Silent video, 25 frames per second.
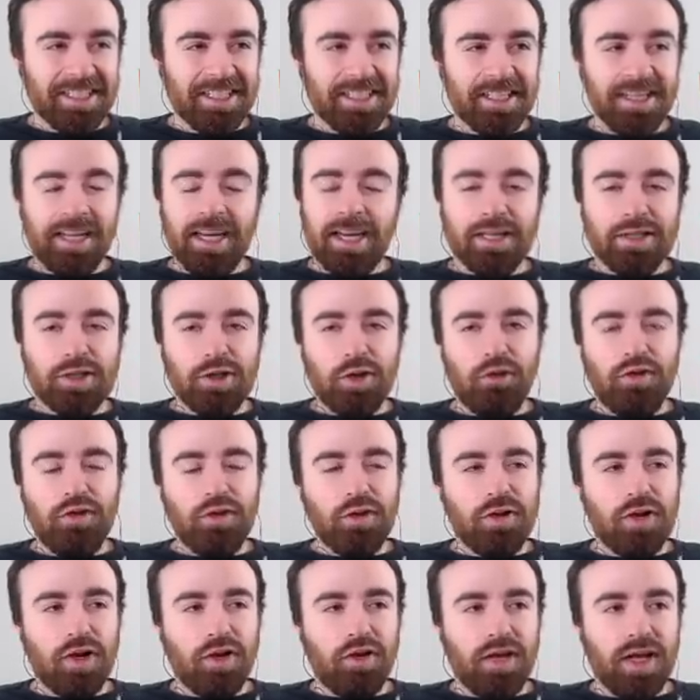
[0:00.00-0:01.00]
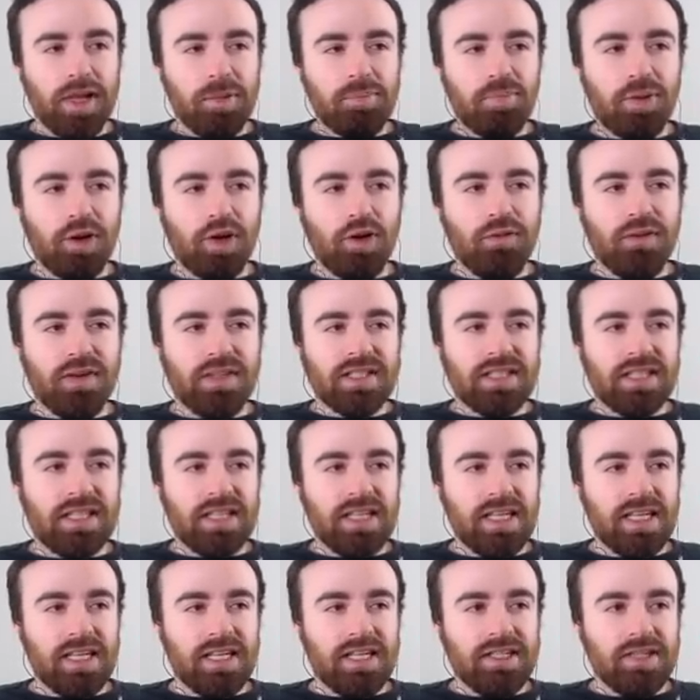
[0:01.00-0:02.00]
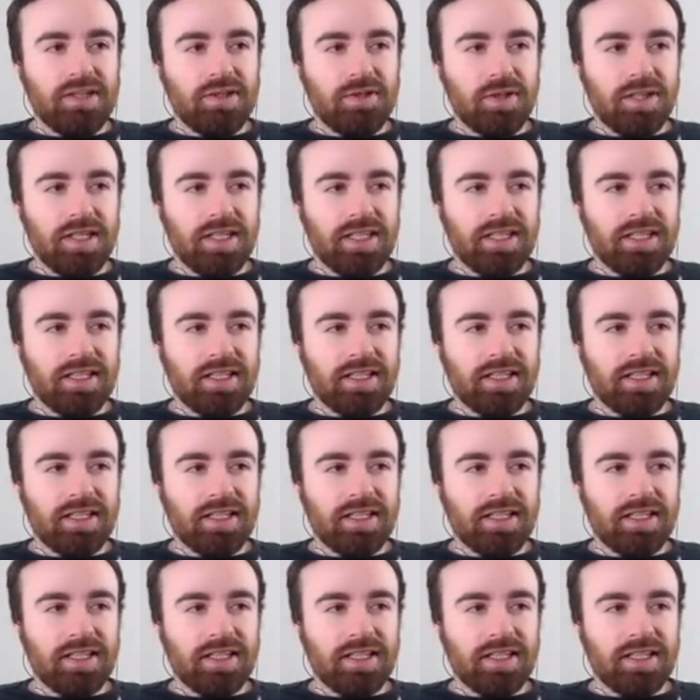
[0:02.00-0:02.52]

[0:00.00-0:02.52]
Yeah, so if you go, like, perfectly into it